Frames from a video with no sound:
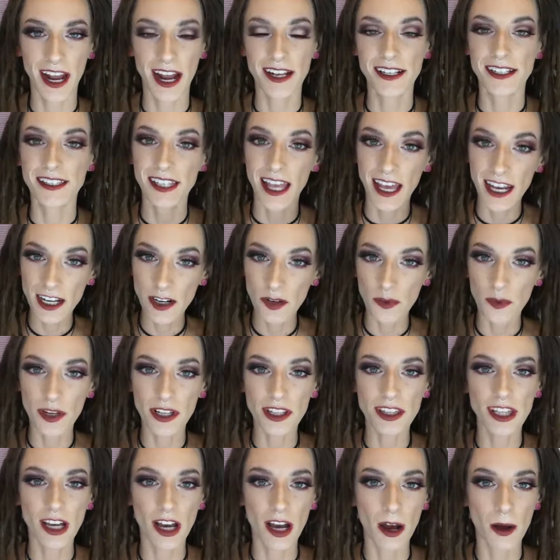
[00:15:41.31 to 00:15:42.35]
I set it
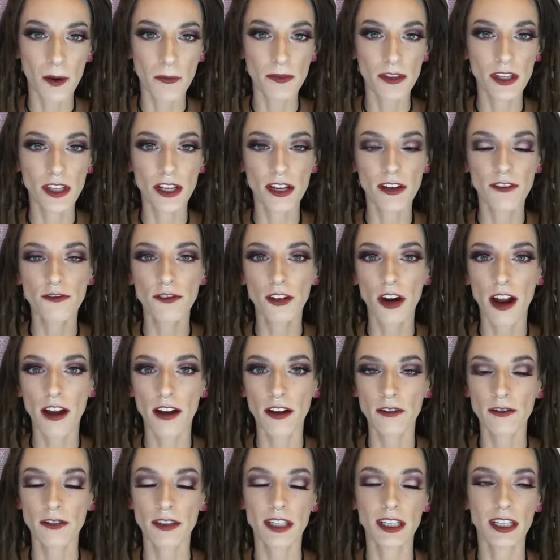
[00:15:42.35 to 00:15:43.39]
with
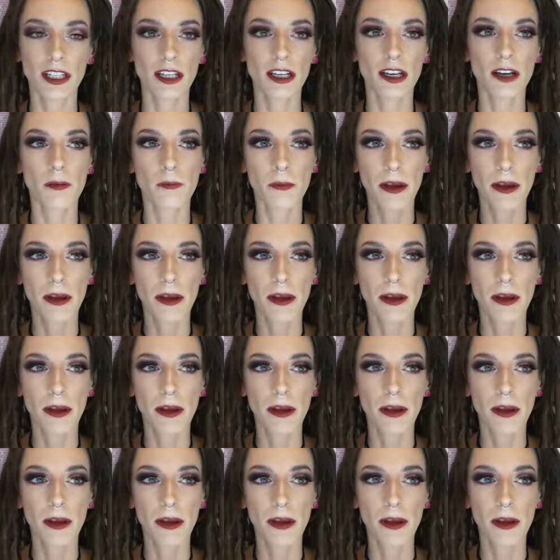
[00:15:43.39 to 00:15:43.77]
the